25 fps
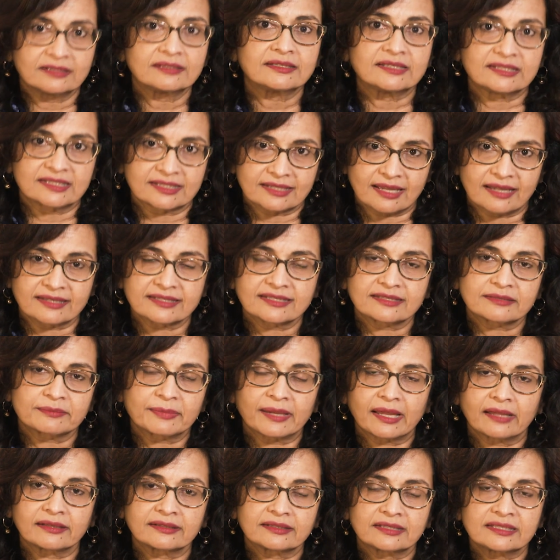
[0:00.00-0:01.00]
discussed
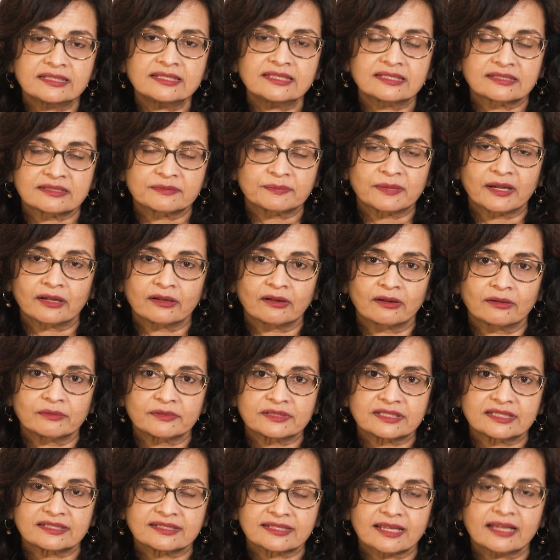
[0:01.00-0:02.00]
about this,
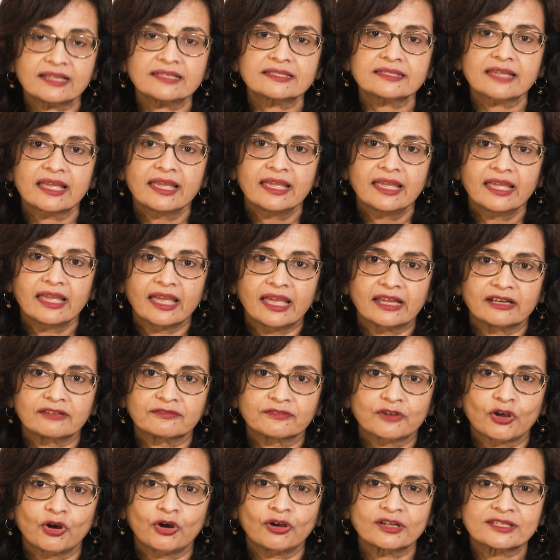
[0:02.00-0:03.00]
And
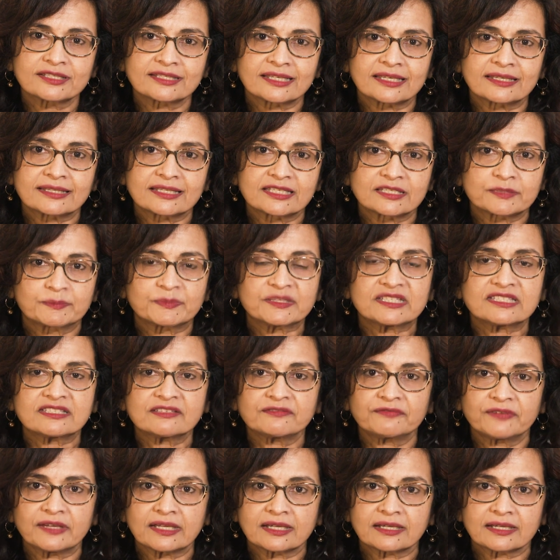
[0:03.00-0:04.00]
of course, in
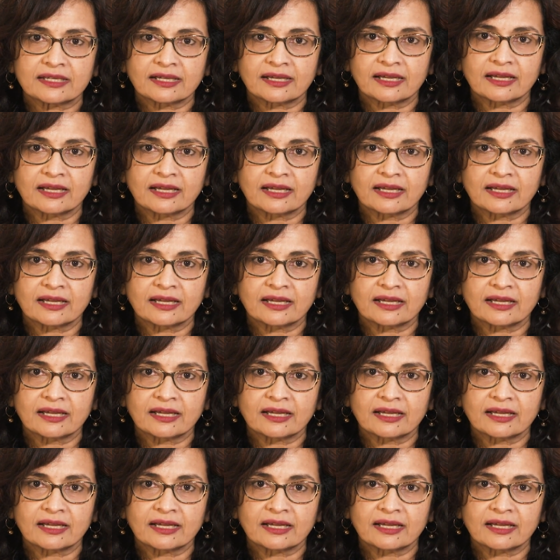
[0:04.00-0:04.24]
specific